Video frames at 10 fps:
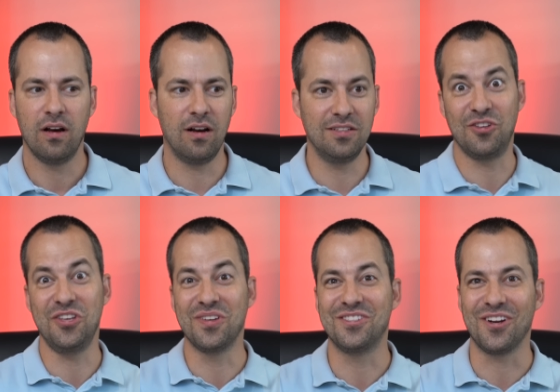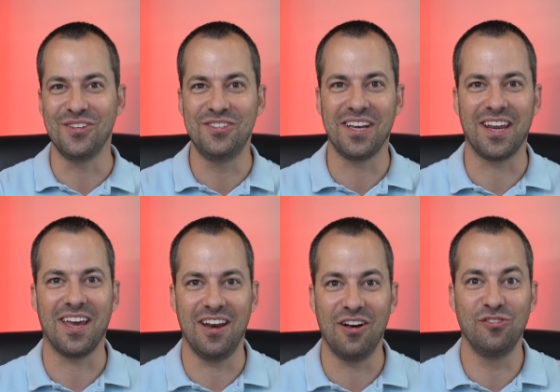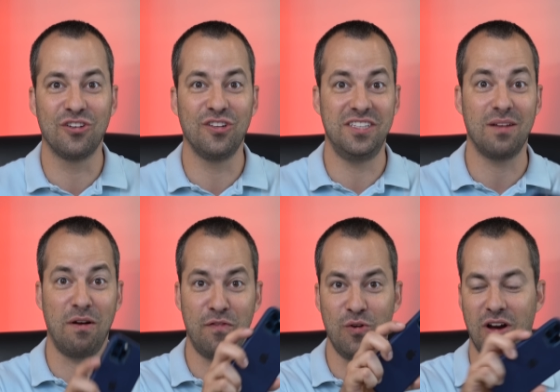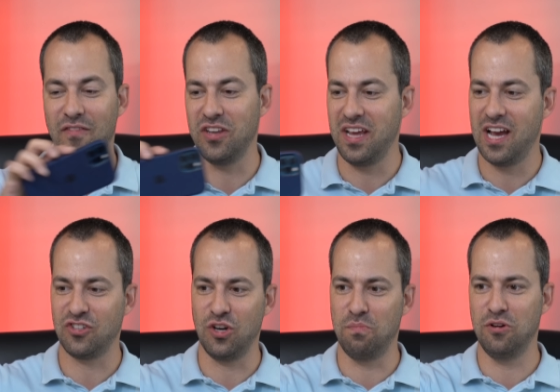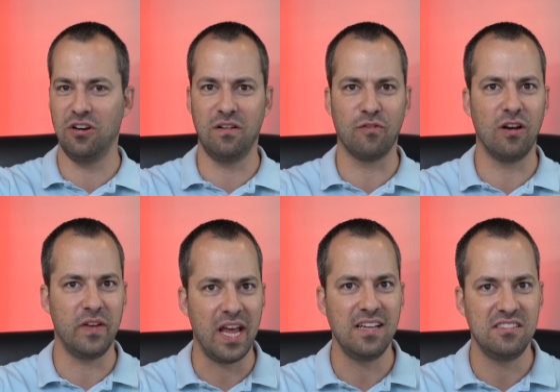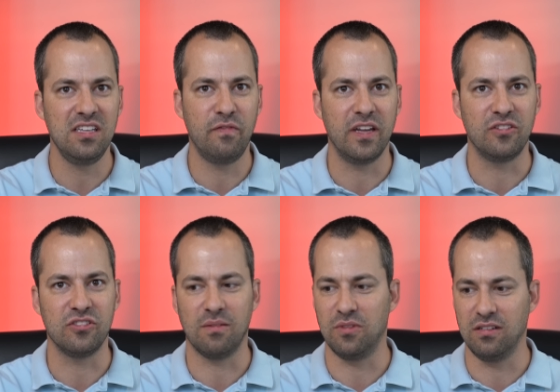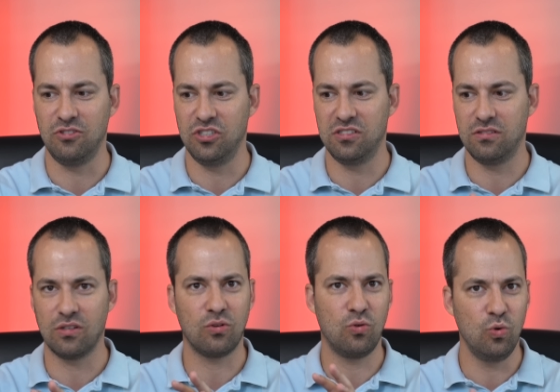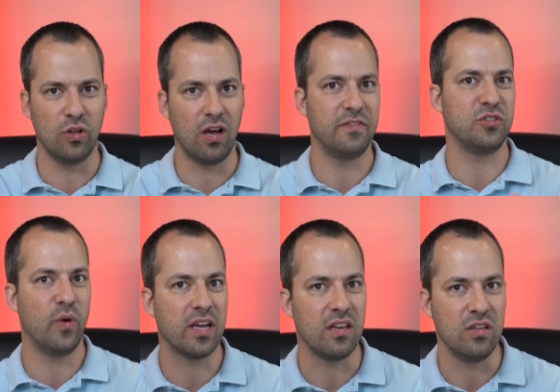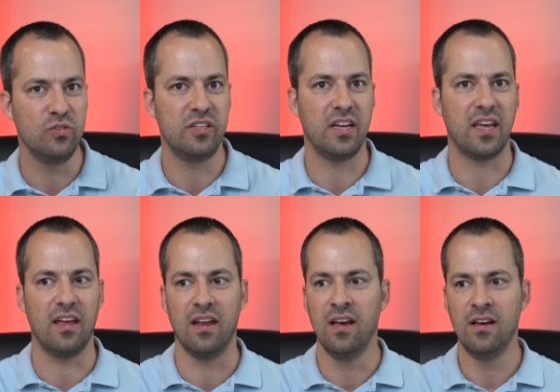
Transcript: Uh, so that you can start using it again. And I'll literally take my phone off the dash and I'll put it in front of an AC vent or something just to cool it off so I can use it again.